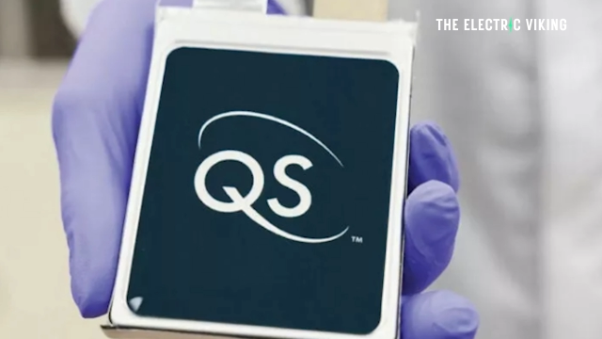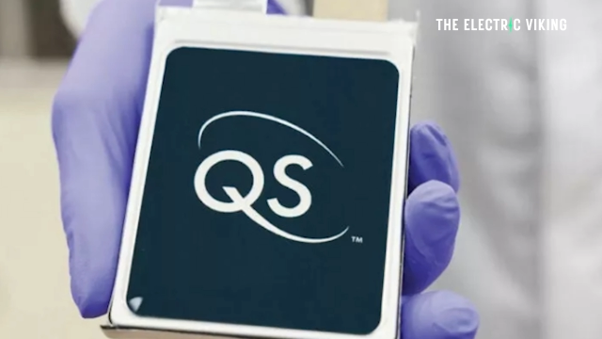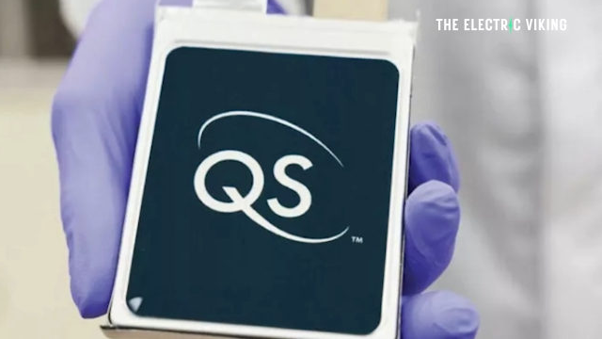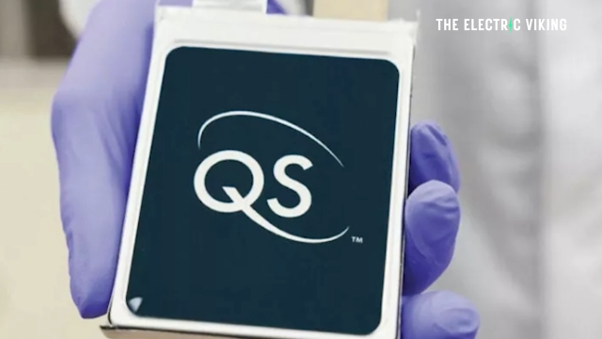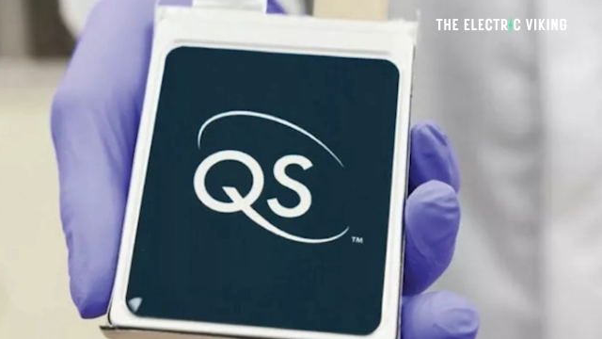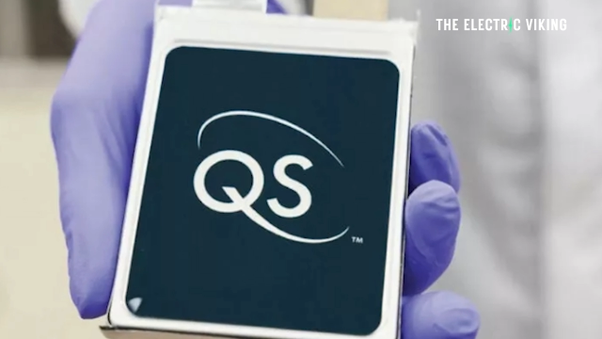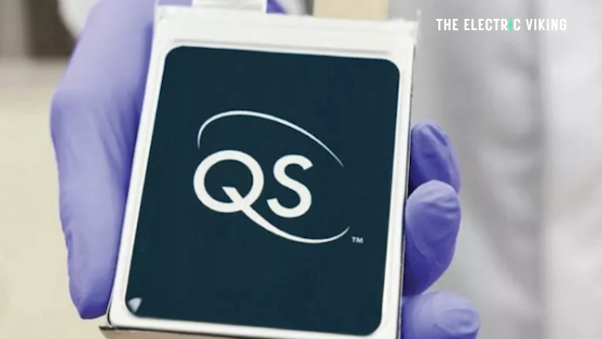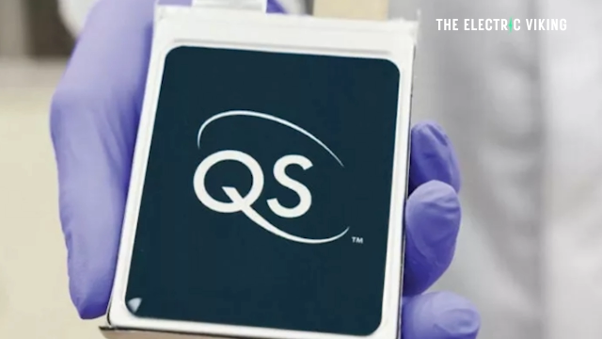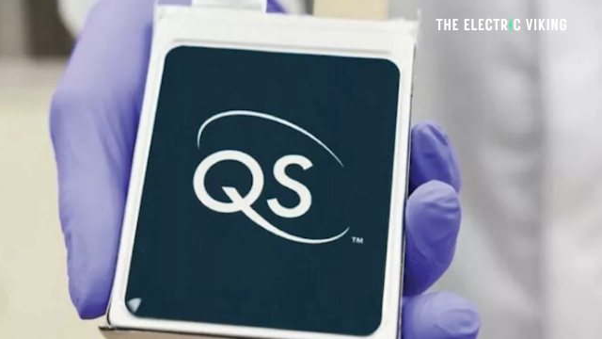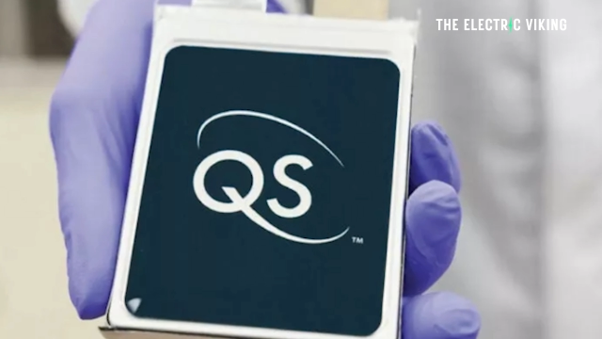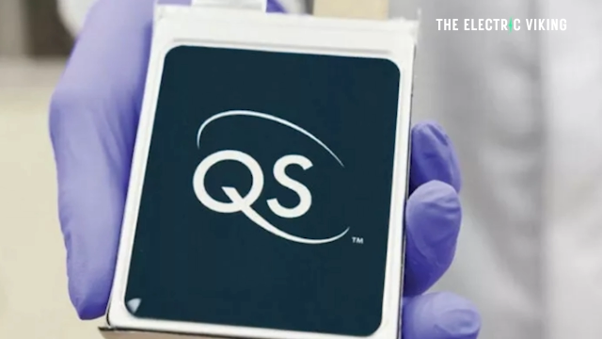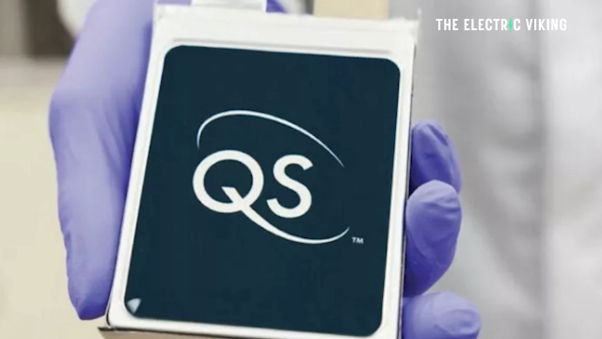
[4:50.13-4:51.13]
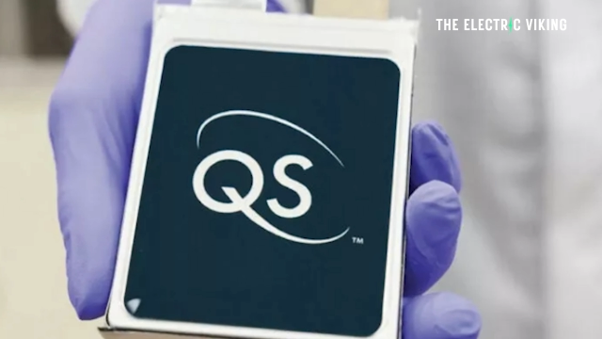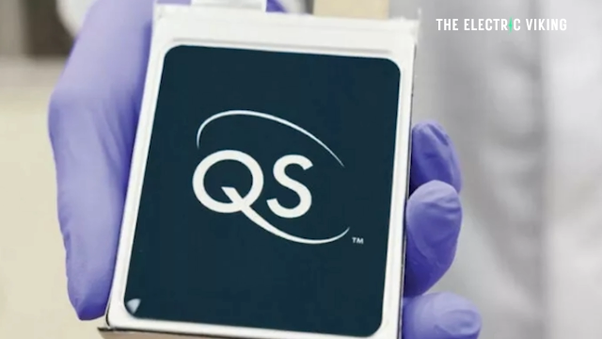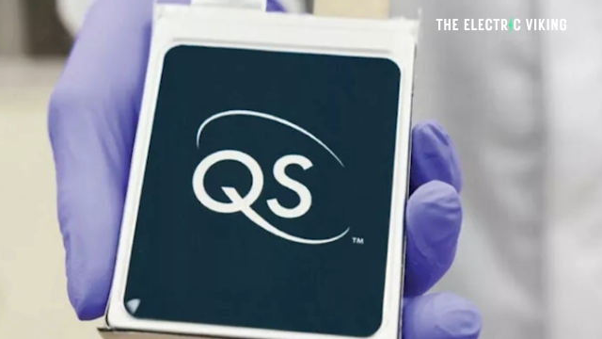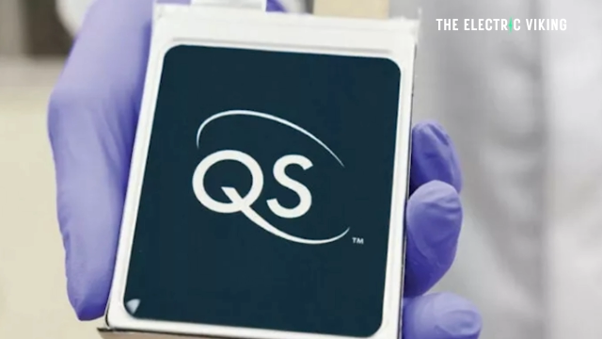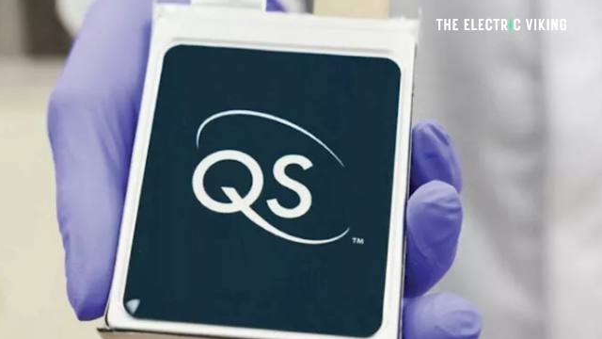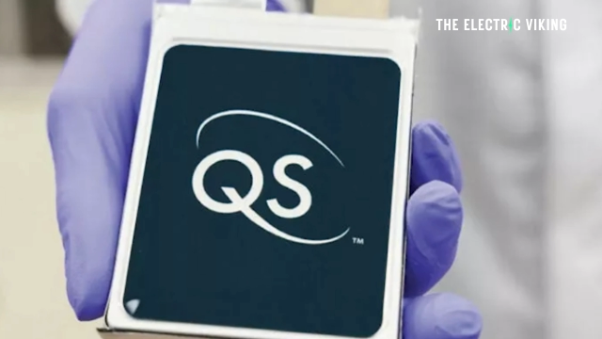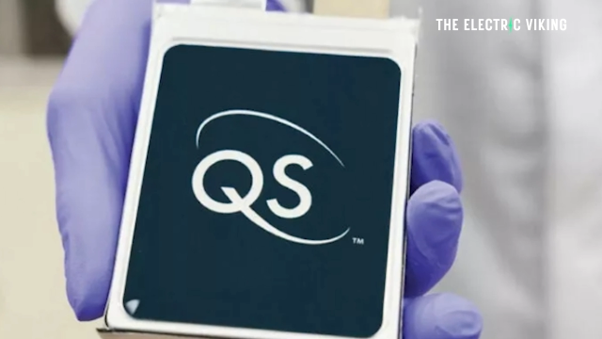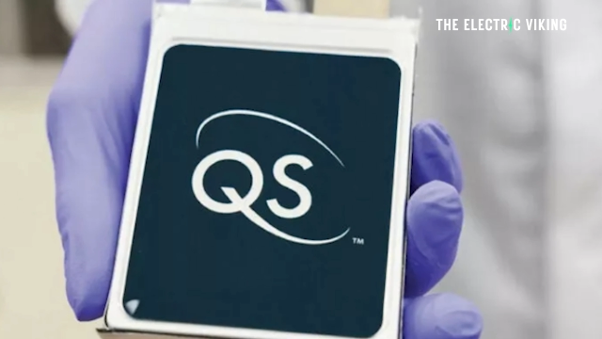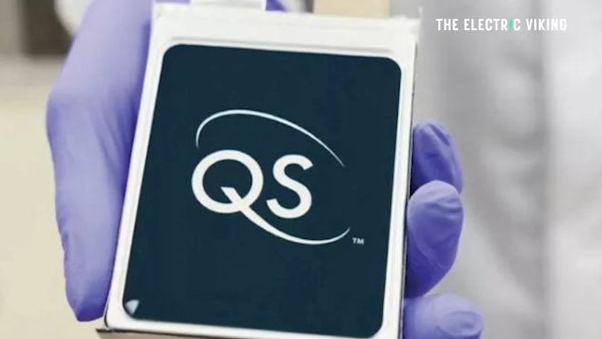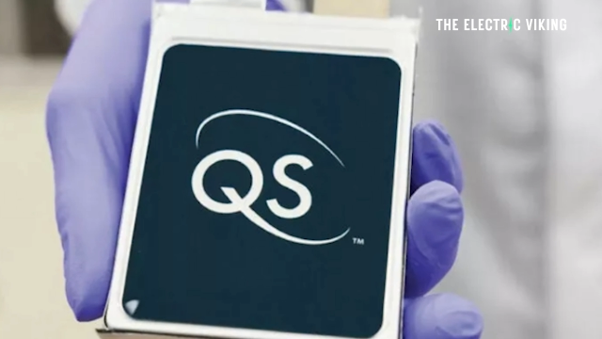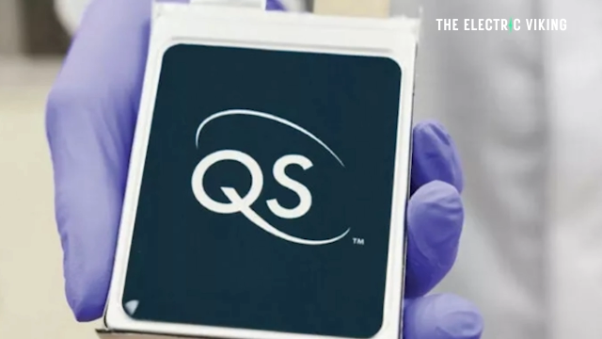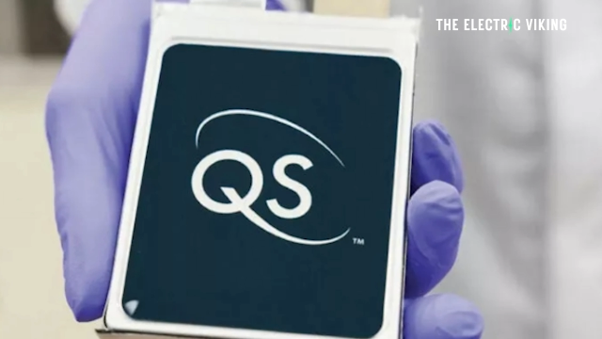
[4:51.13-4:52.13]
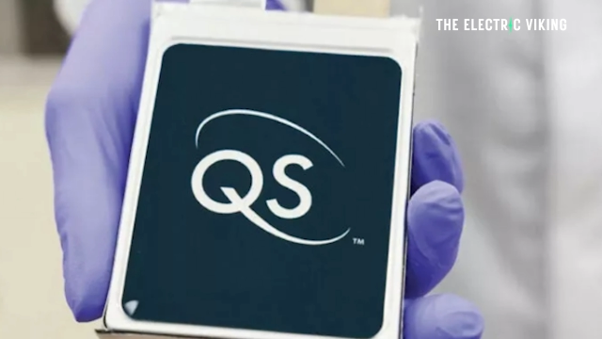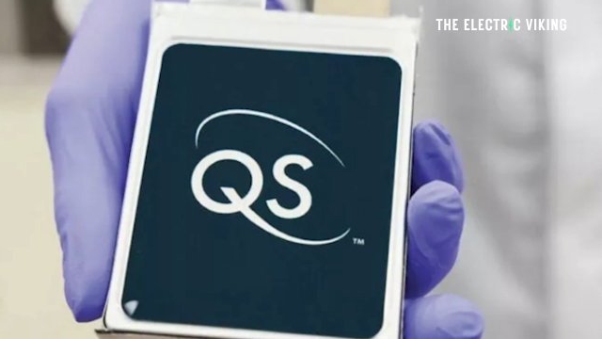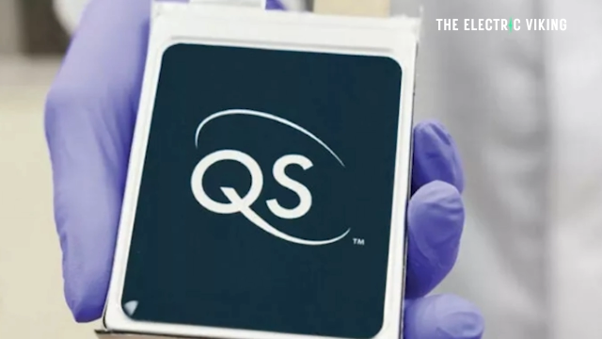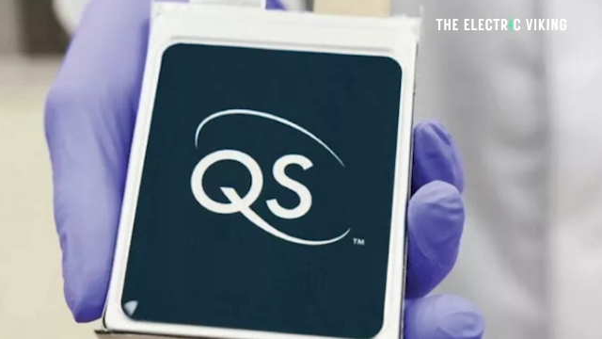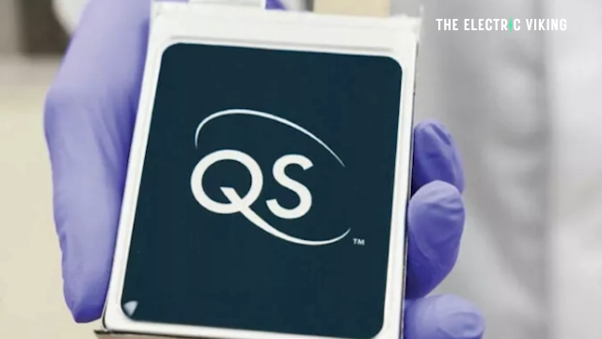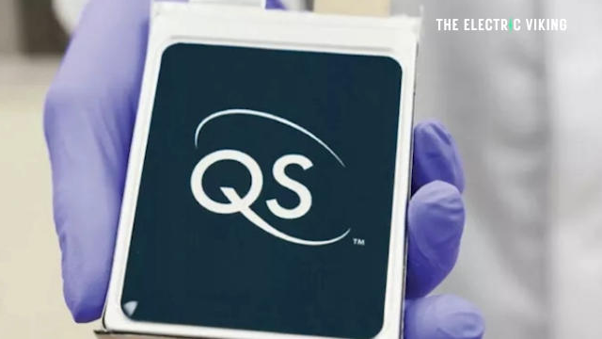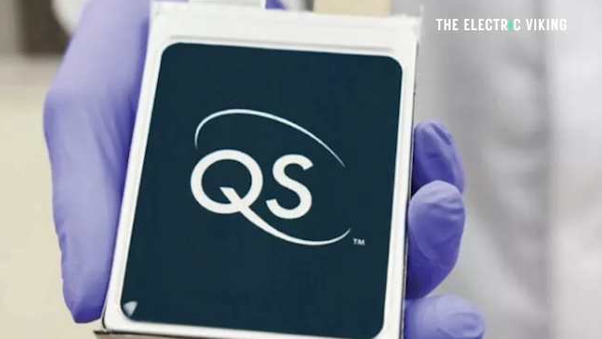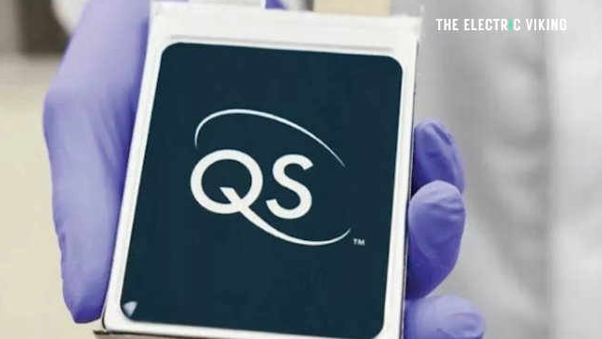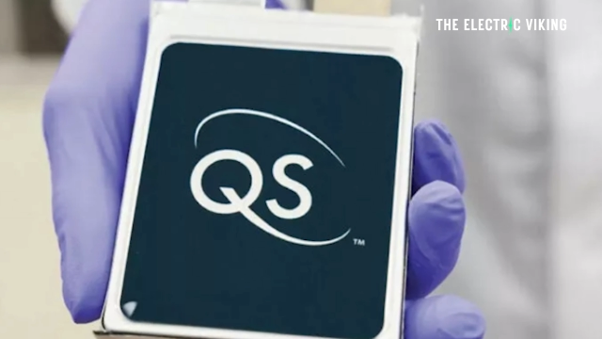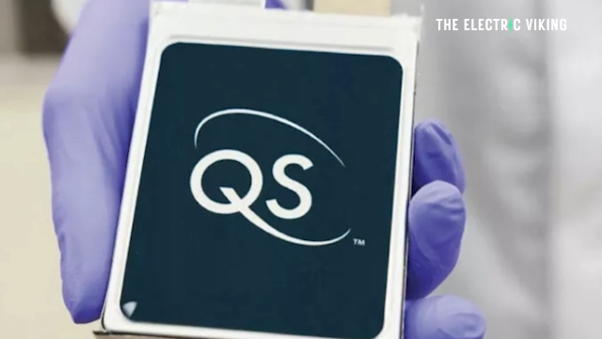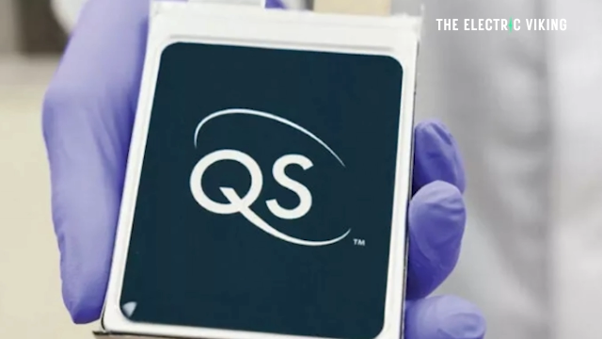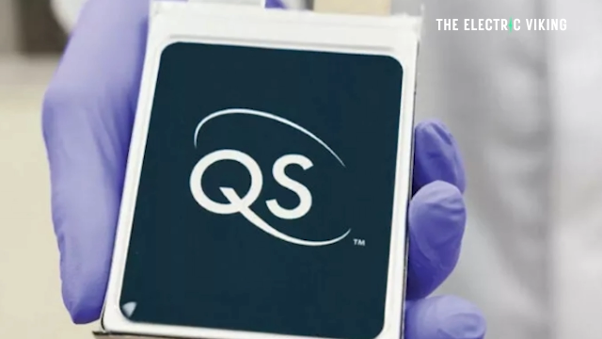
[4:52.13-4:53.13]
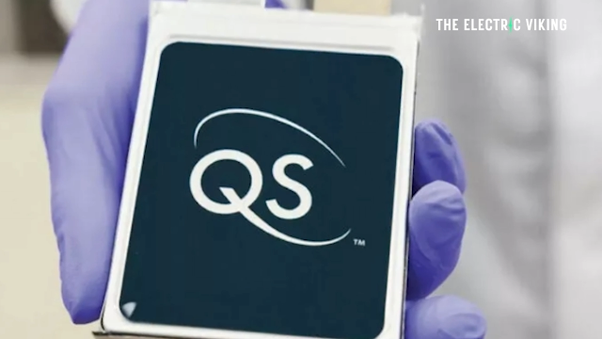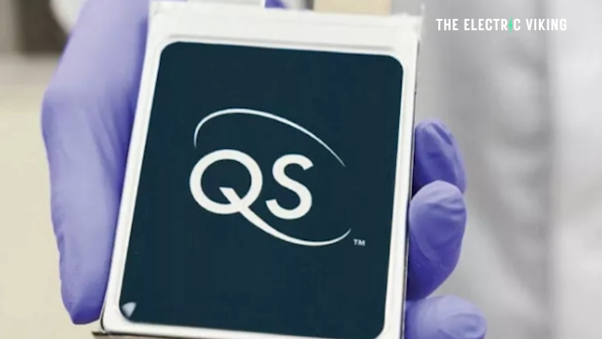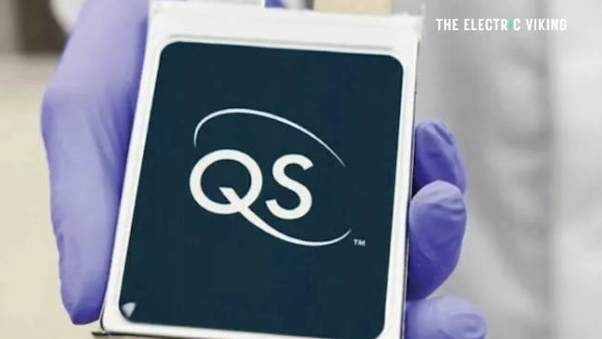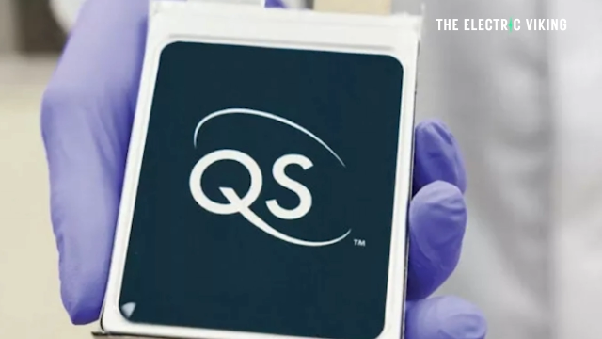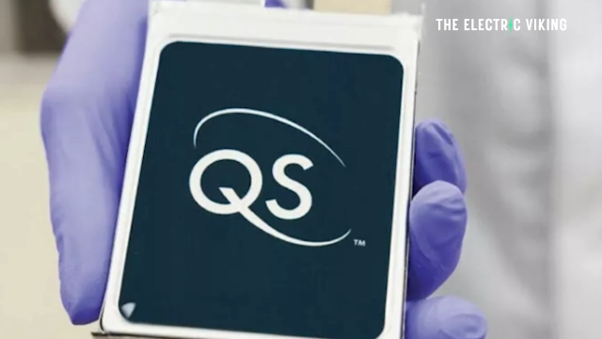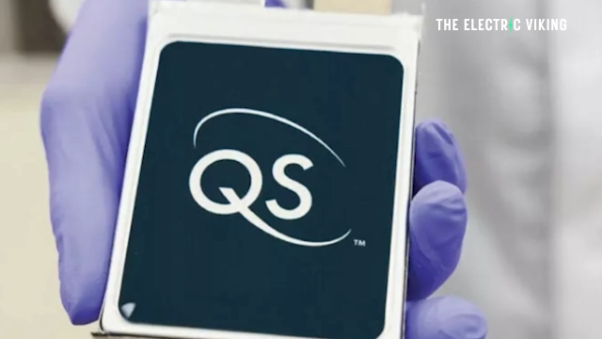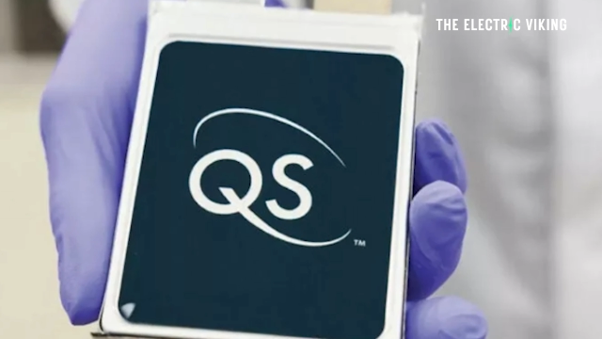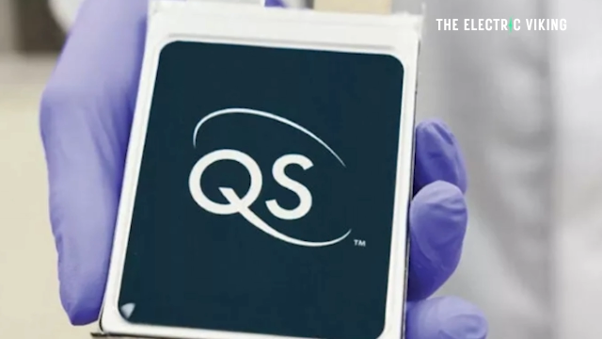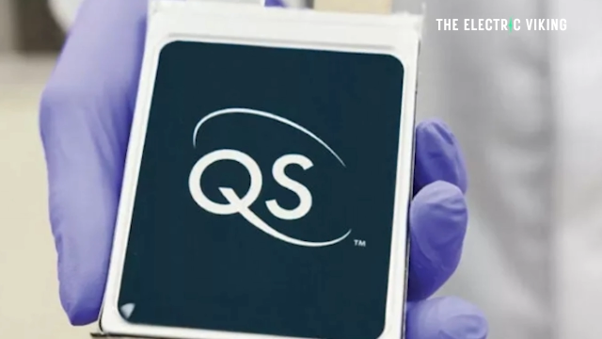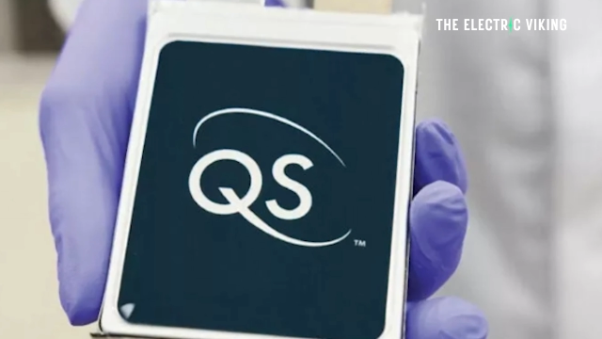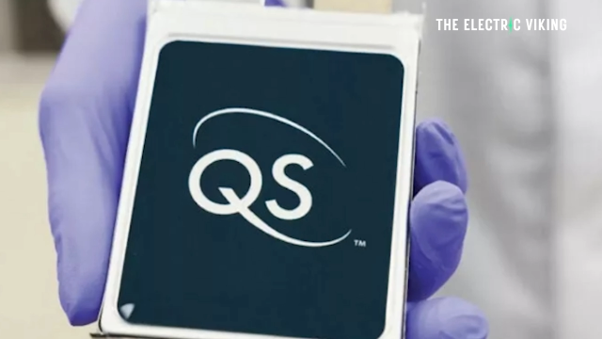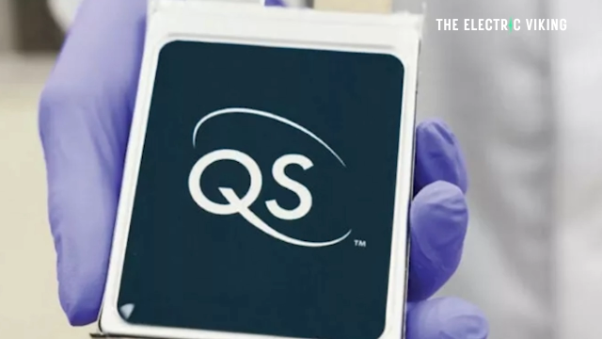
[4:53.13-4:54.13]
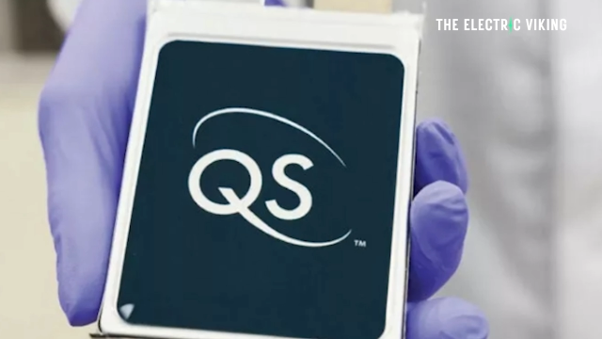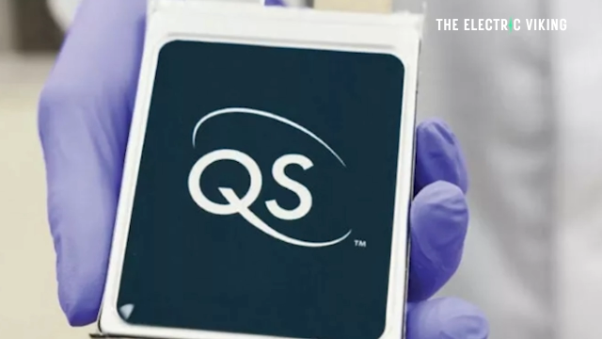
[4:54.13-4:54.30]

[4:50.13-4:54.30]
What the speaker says: [unreadable: no face in view]